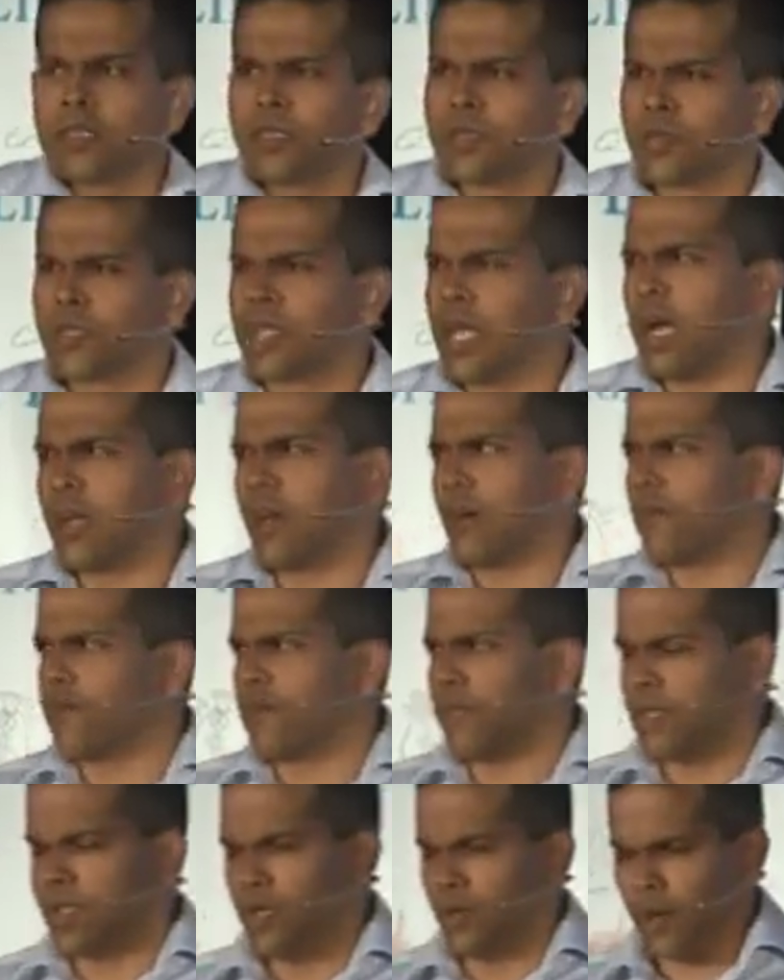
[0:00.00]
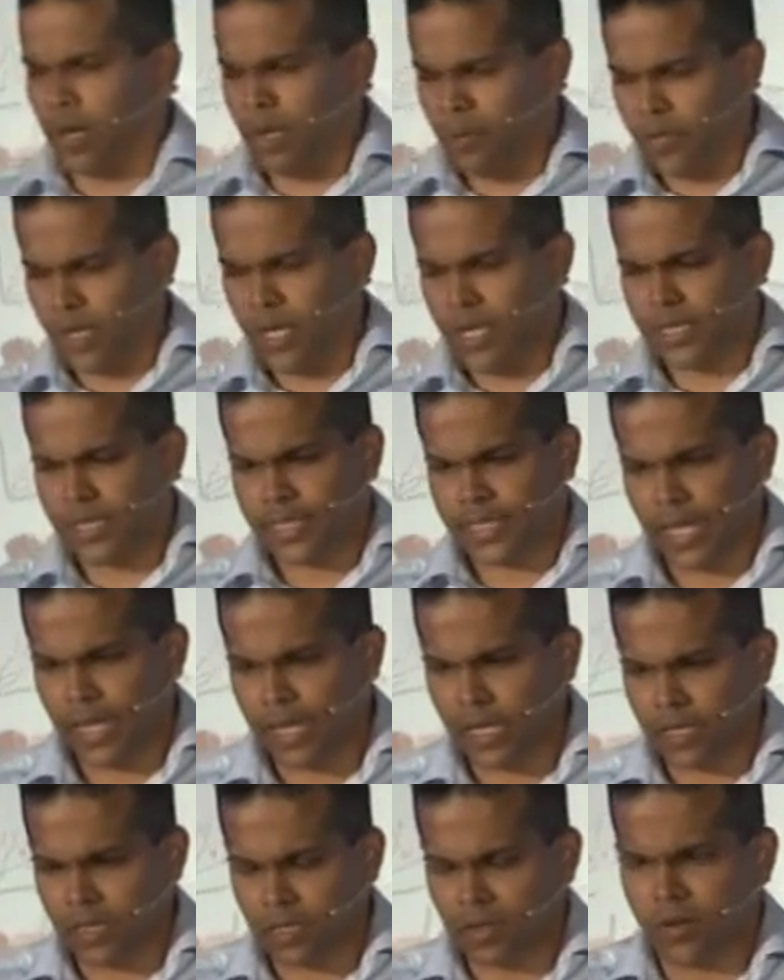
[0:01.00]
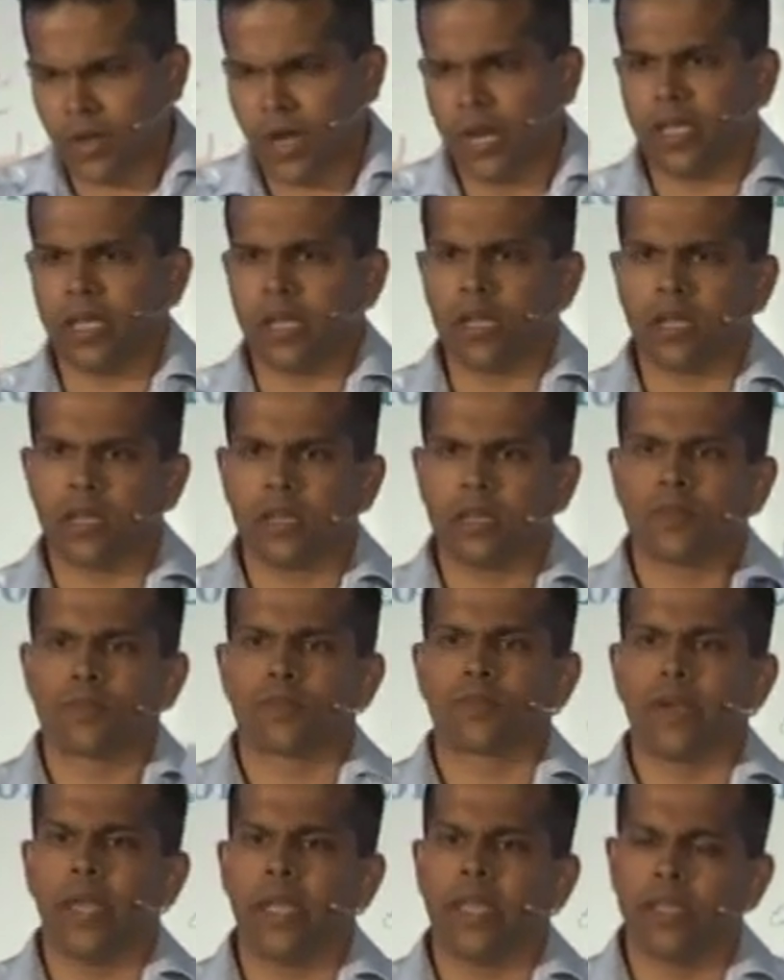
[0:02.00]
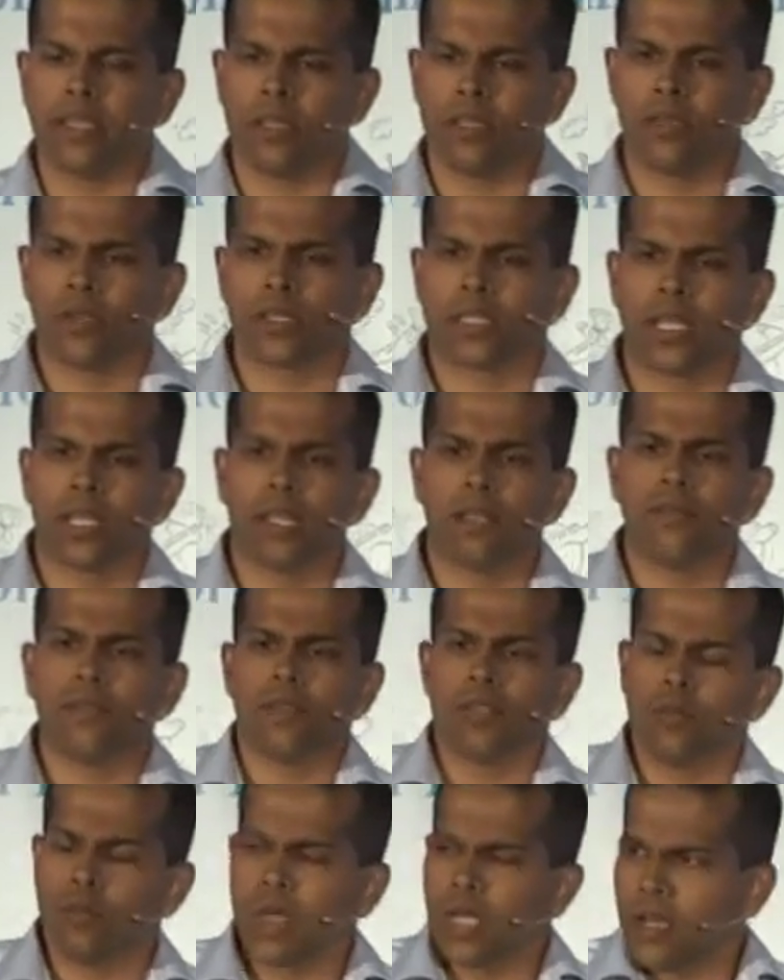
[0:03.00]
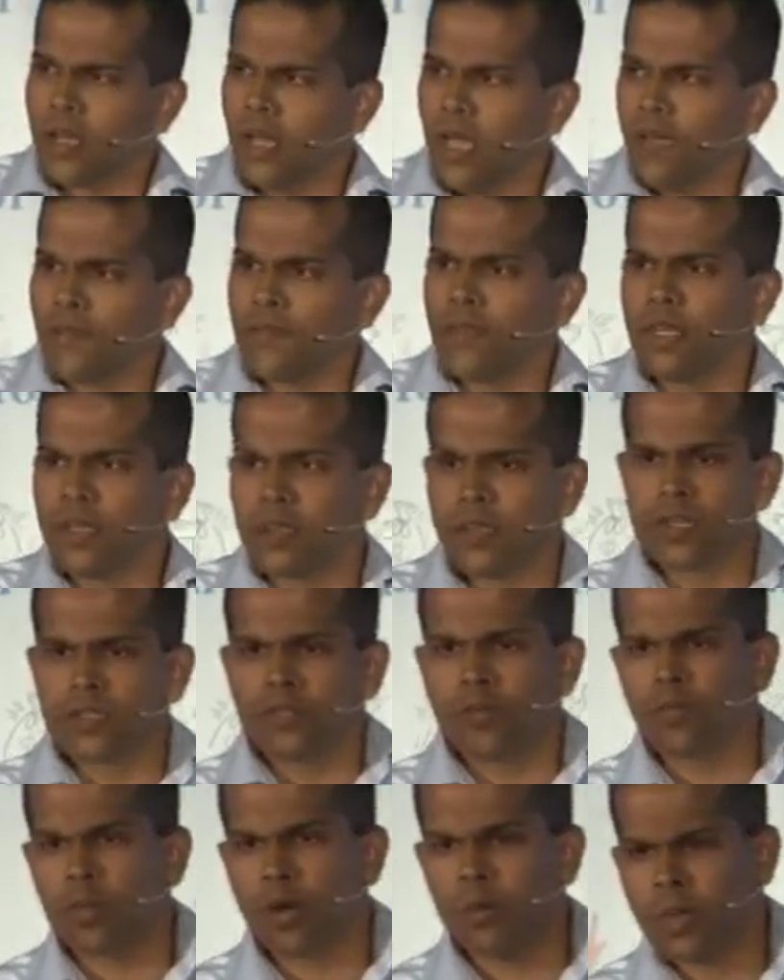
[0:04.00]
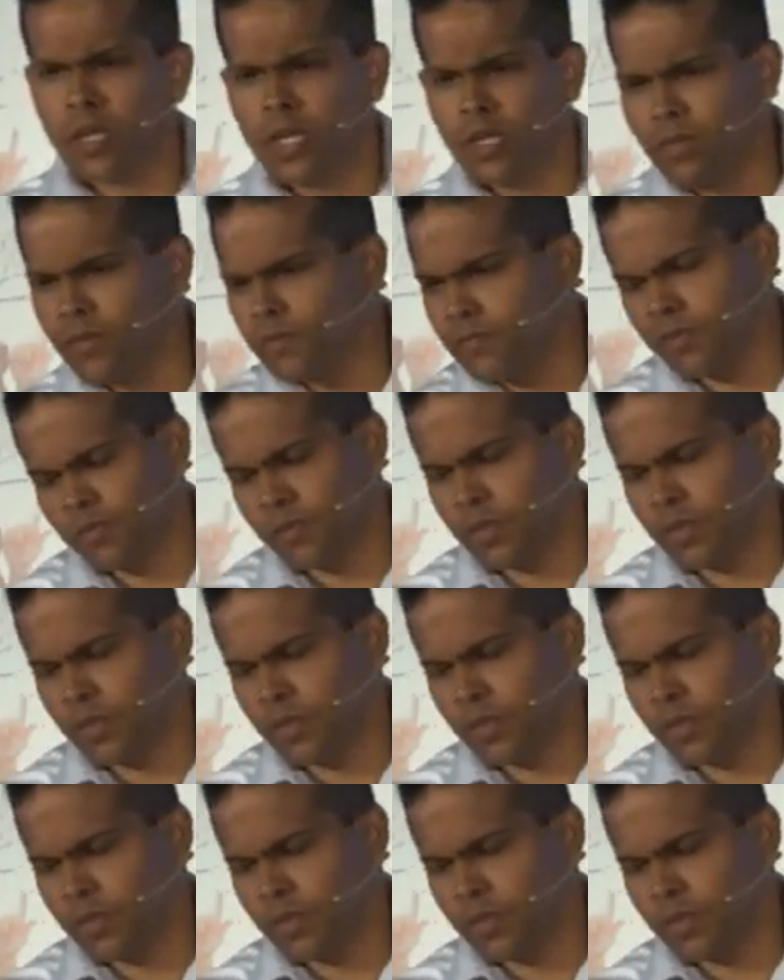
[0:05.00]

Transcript: To start off with, you might be selling the trading yourself, and you might have the intellectual property of,